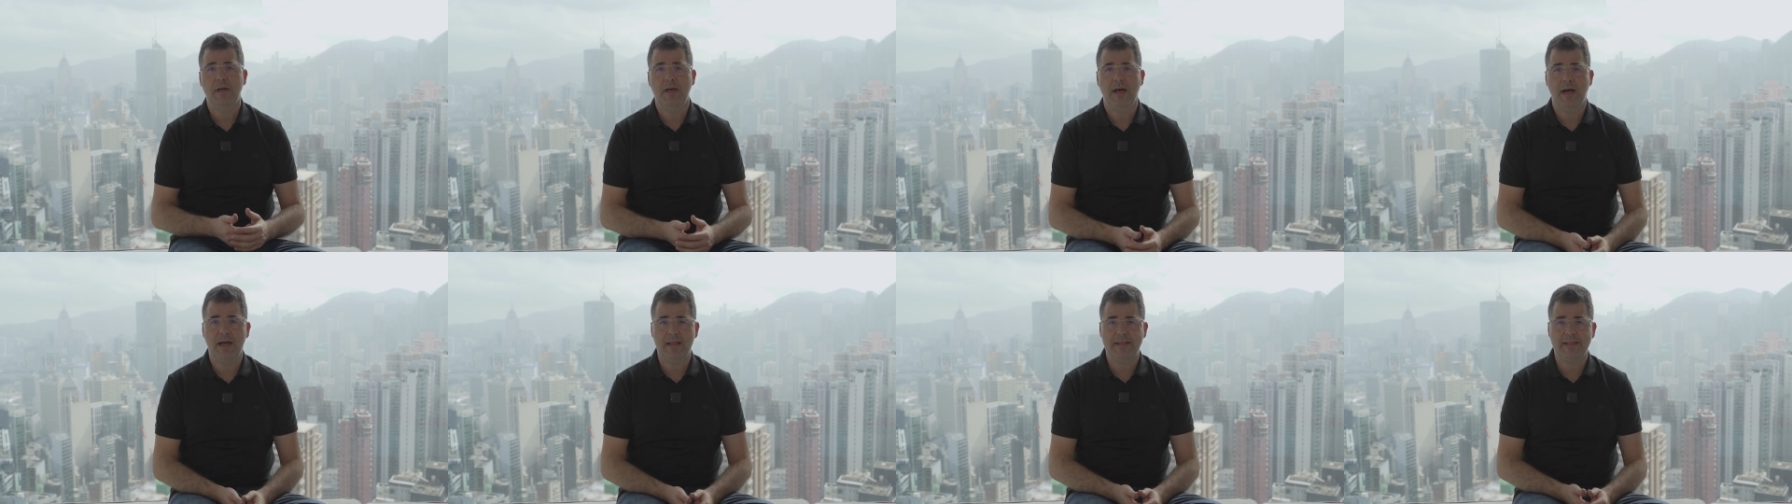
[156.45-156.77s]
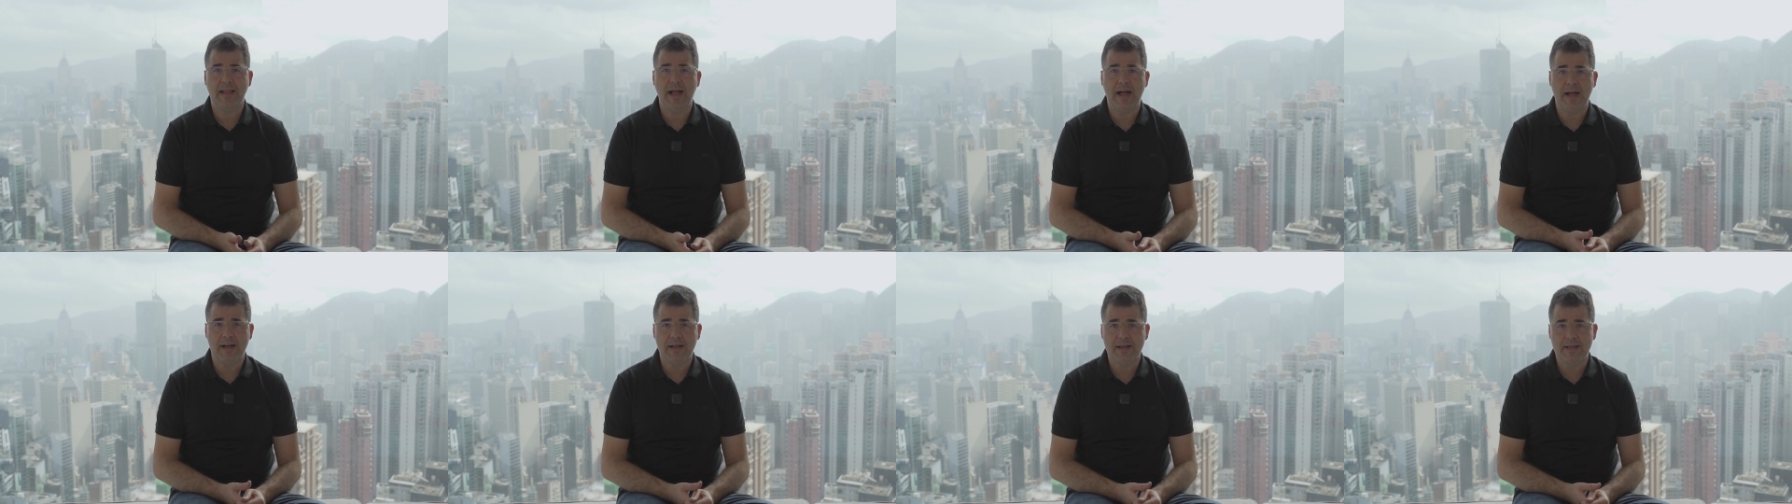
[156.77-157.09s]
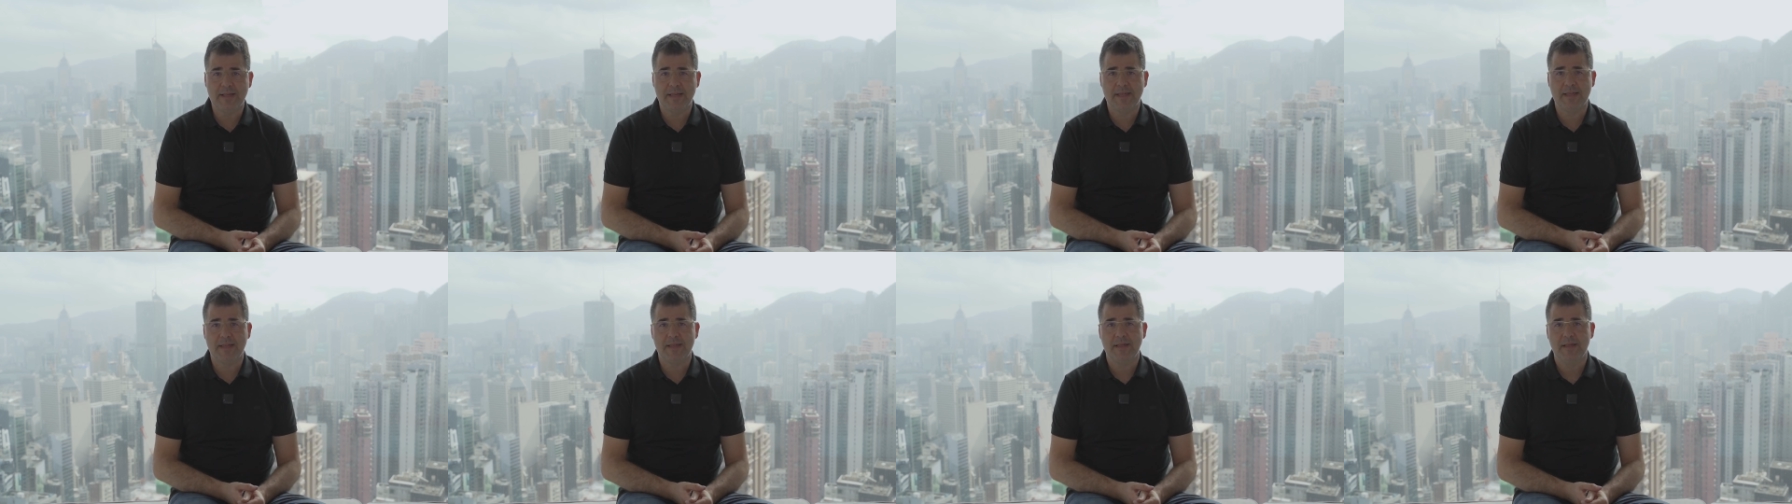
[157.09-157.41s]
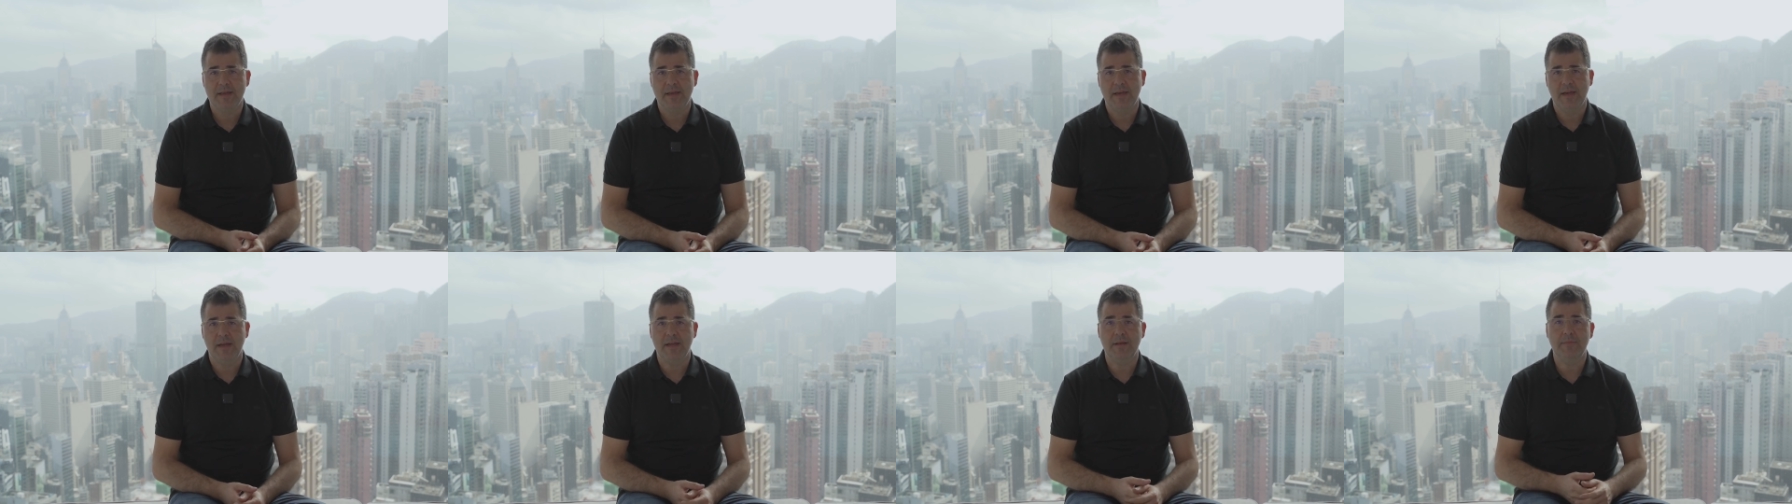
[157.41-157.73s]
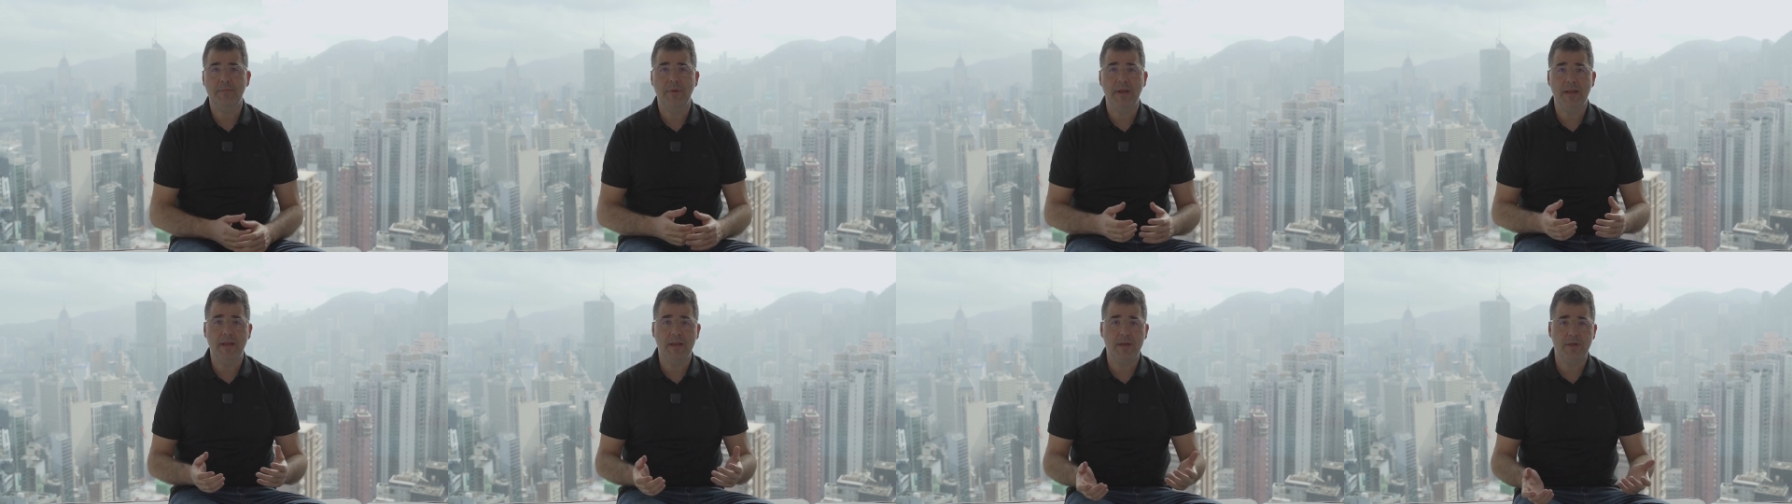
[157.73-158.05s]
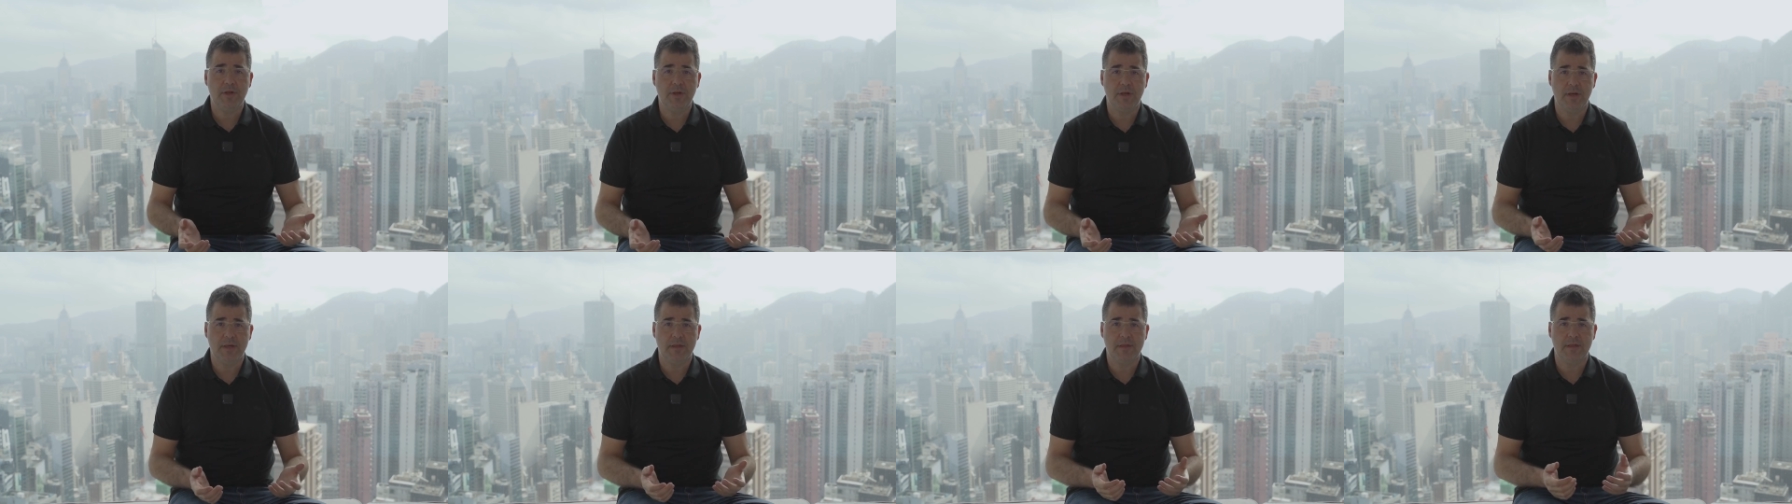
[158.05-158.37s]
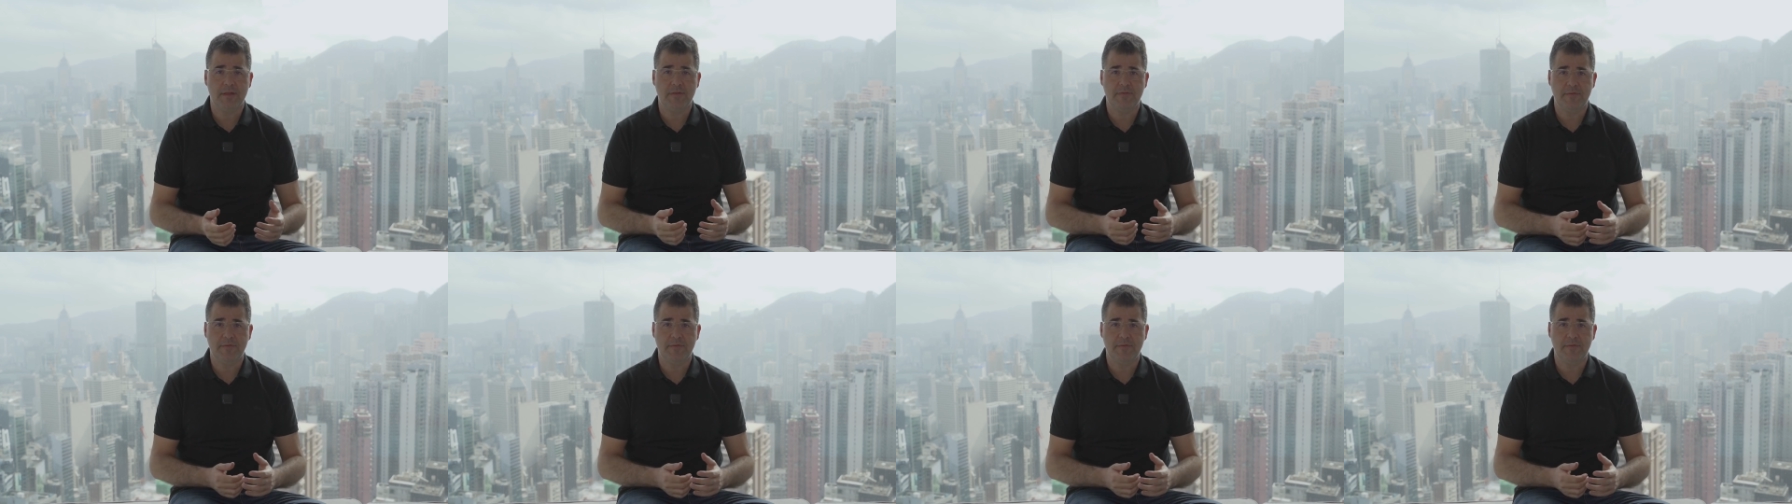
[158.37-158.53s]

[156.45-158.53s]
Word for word: attacks and malicious